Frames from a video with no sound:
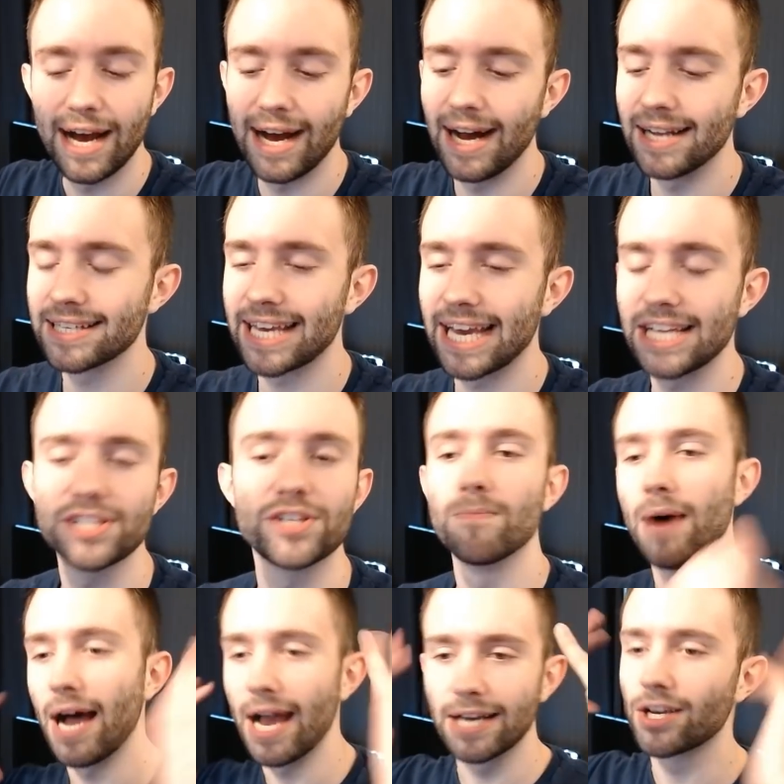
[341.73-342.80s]
to get your
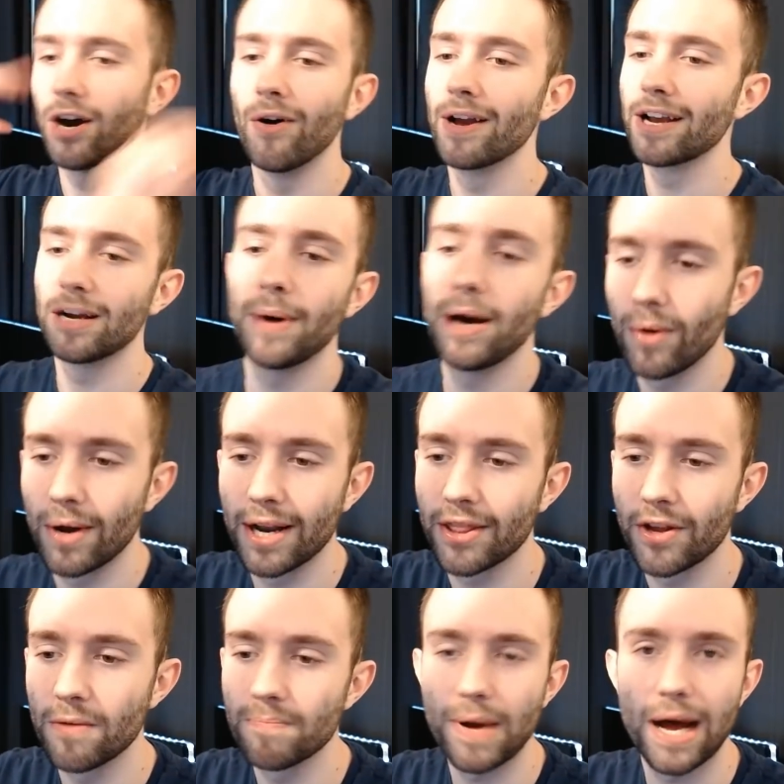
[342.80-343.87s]
mind going about what
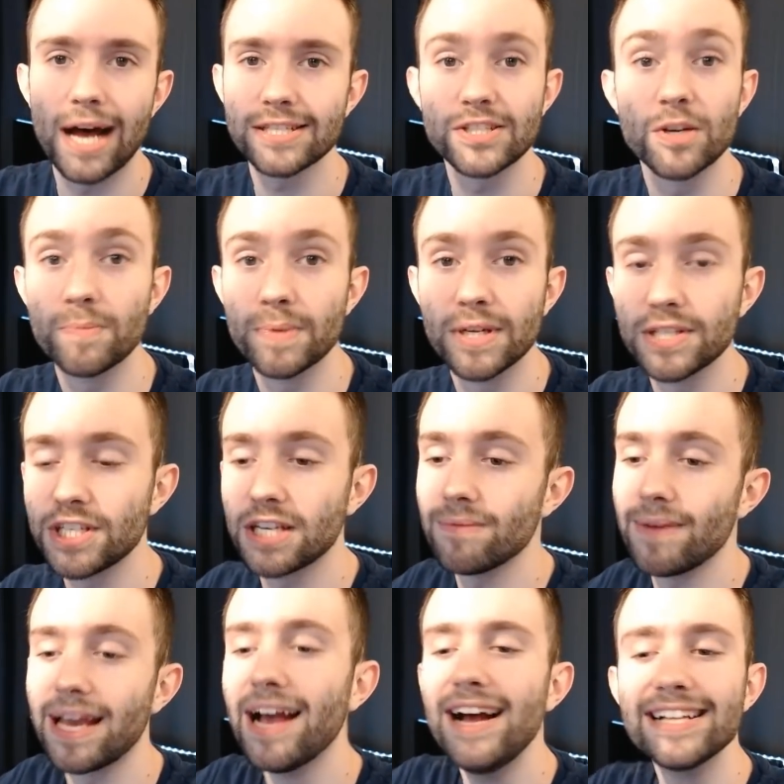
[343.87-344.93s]
other imposter builds you
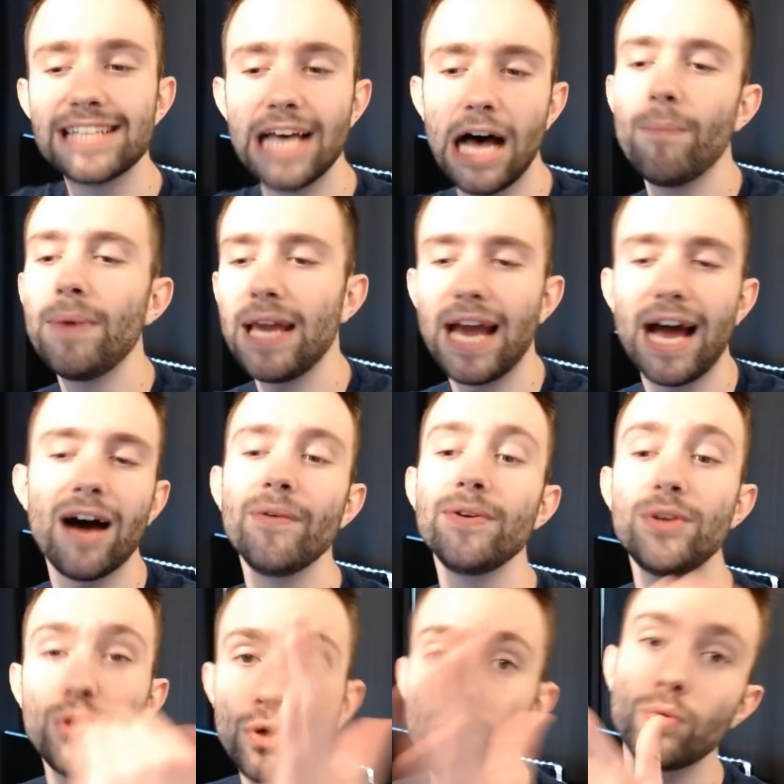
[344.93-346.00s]
can make. Tell me how
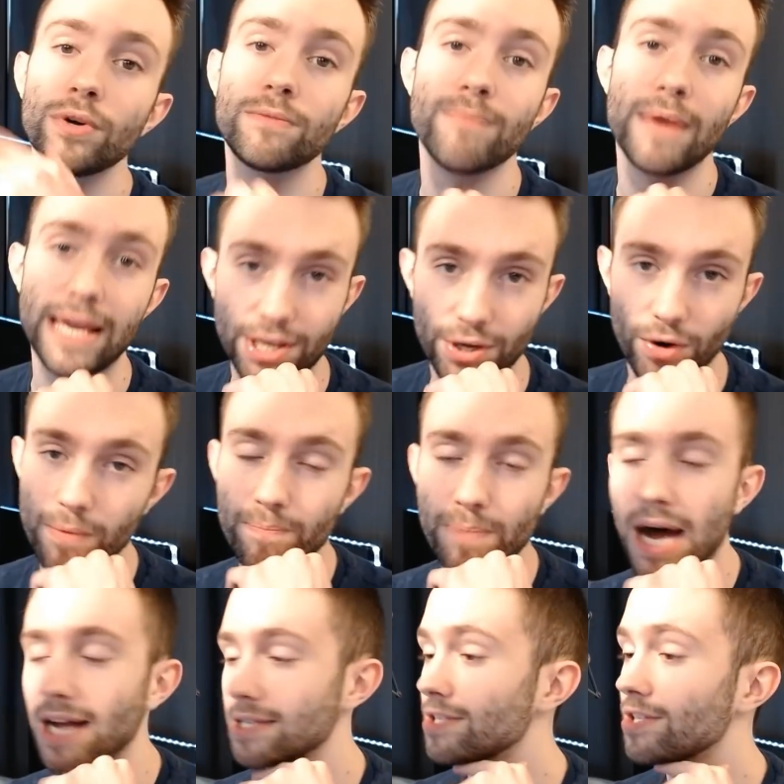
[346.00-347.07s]
you would make your
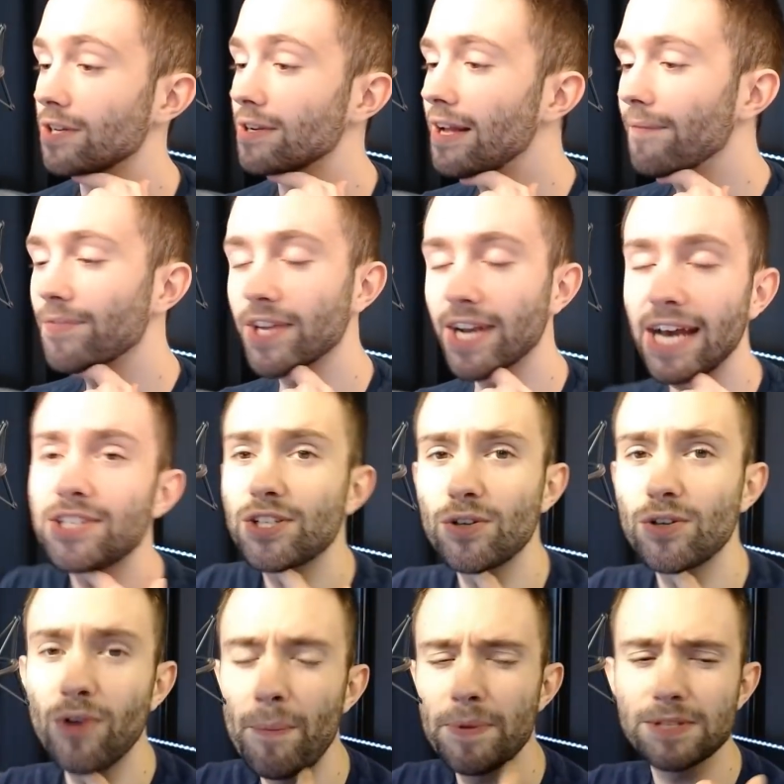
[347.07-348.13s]
imposter. Did I
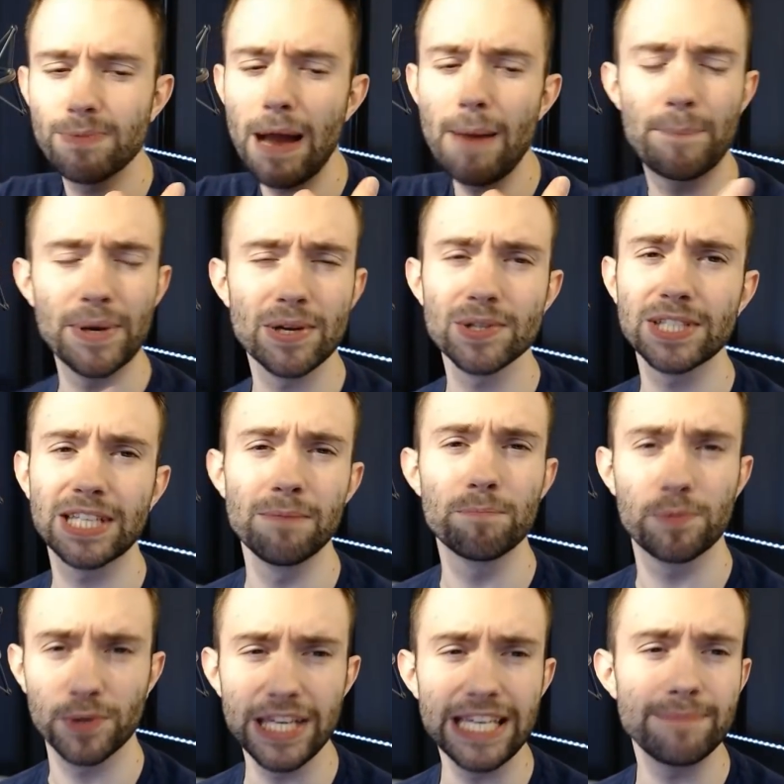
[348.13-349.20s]
screw up? Is my build
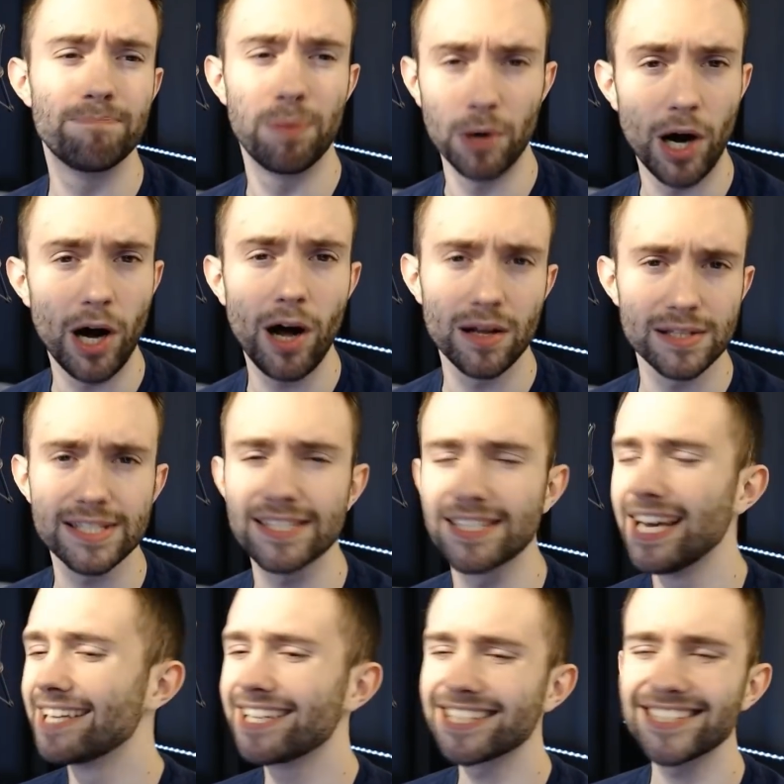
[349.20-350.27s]
complete balls?
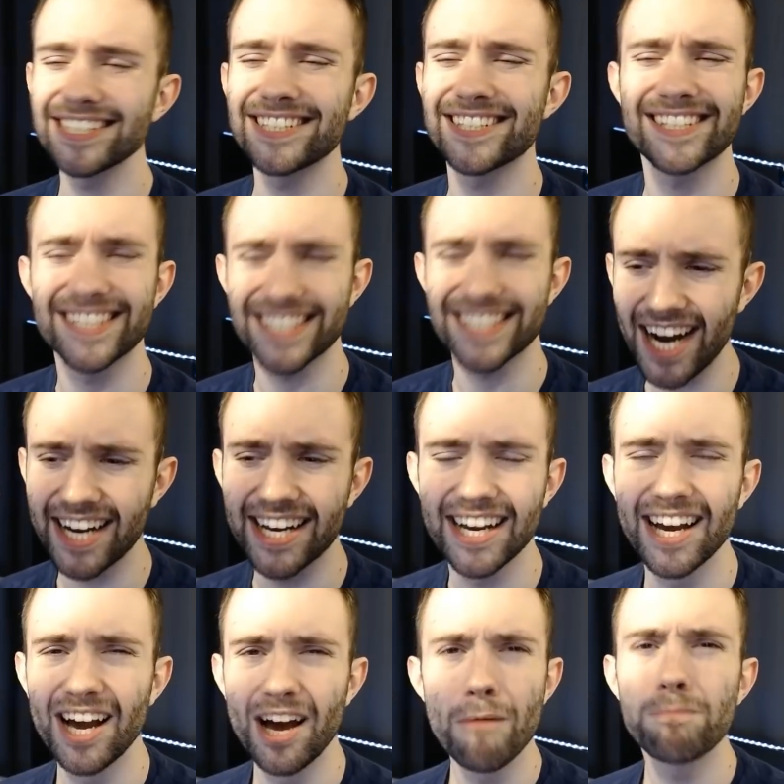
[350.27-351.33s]
Does it suck?
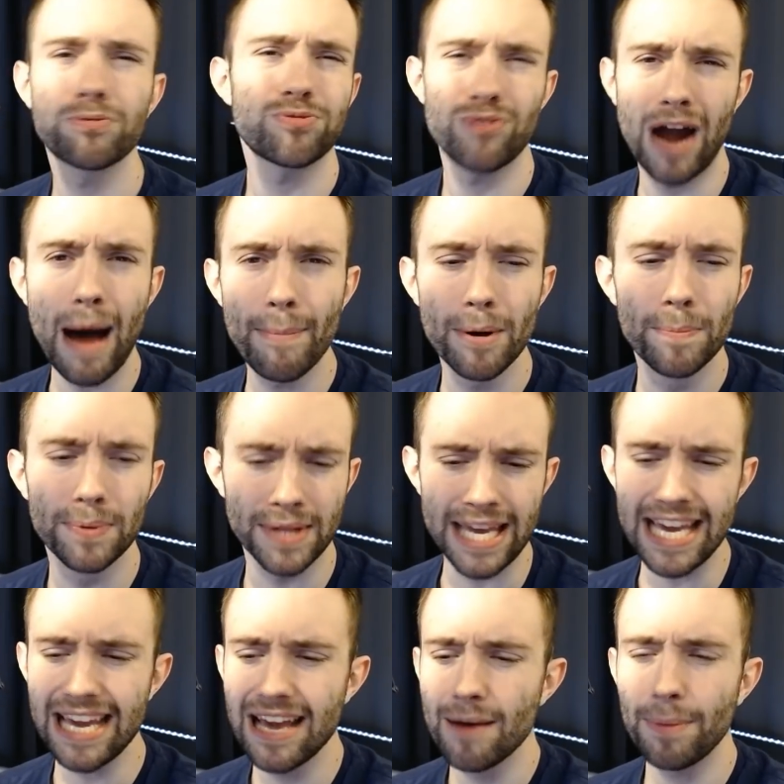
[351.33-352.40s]

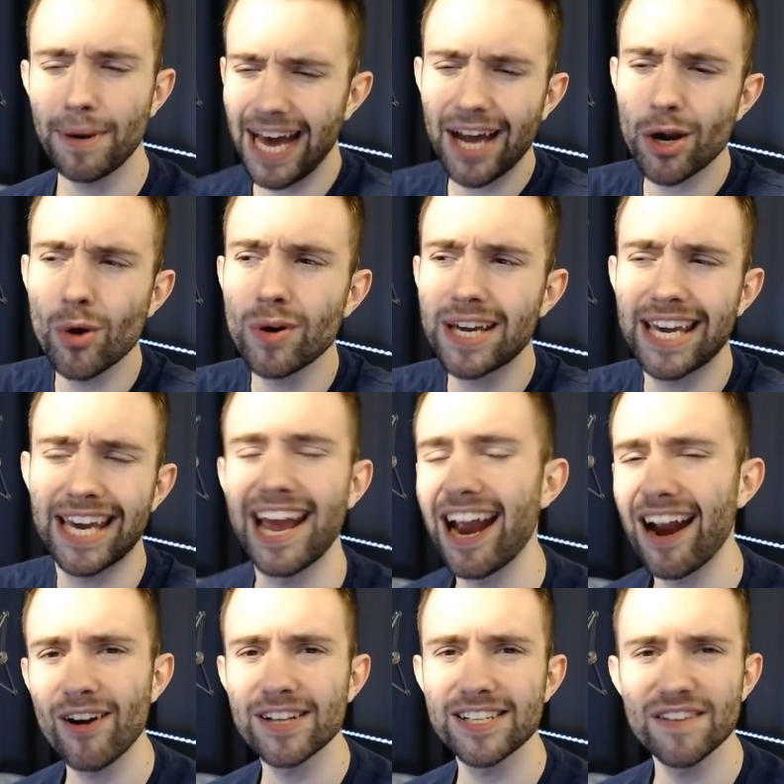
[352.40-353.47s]
Probably, but I don't
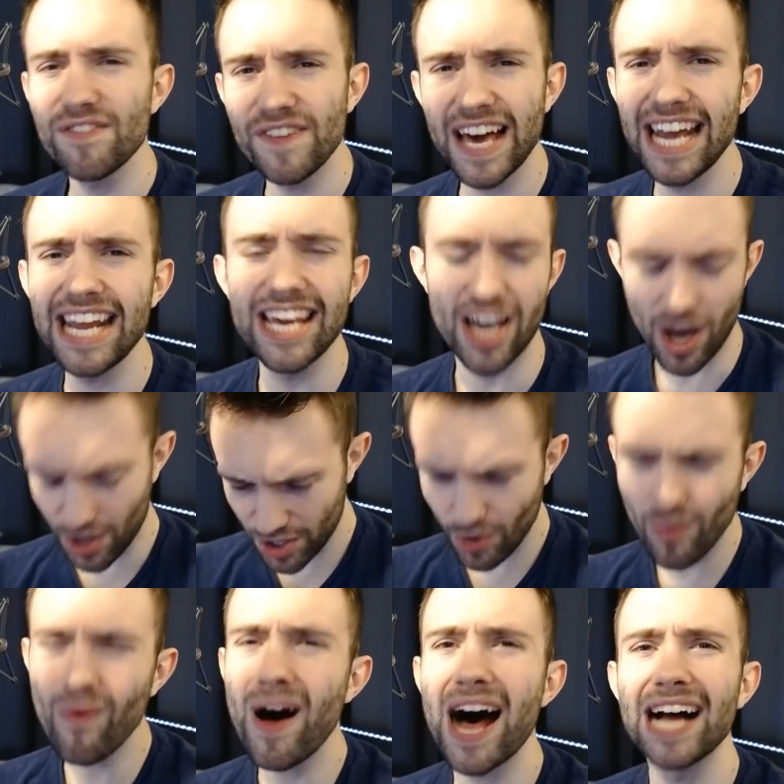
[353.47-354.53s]
care. It's a video.
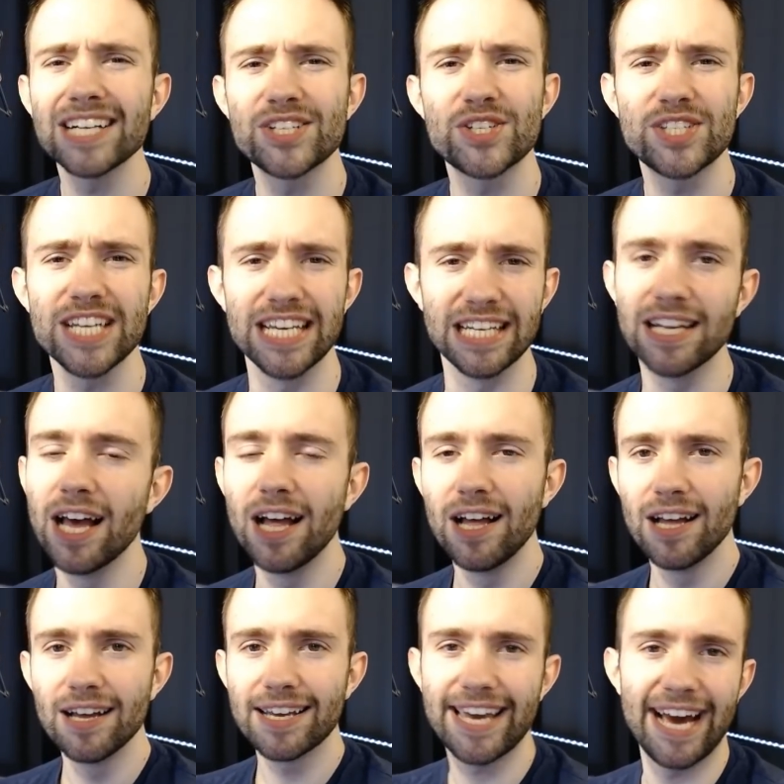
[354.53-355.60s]
You watched it.
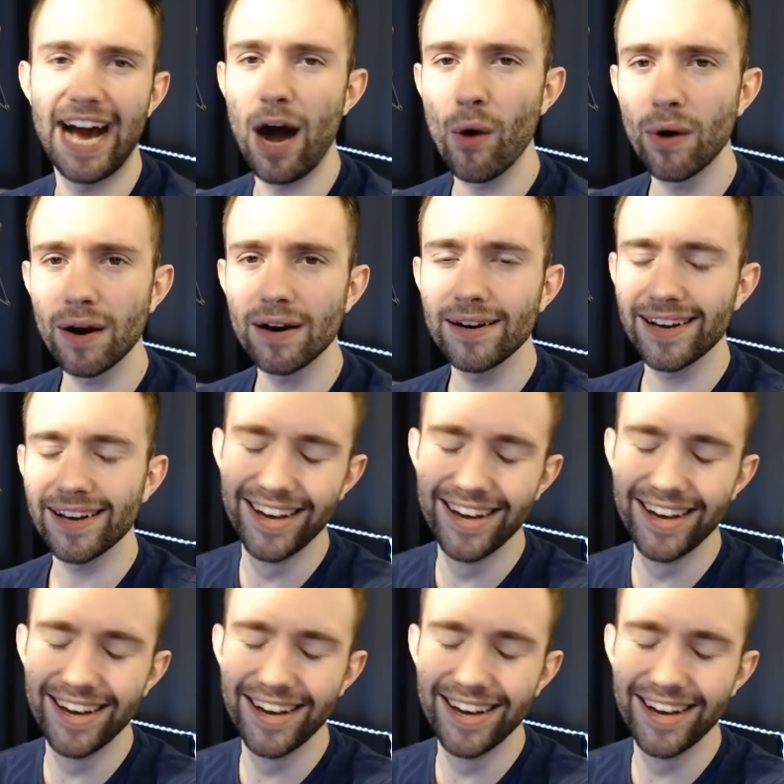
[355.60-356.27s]
Coward.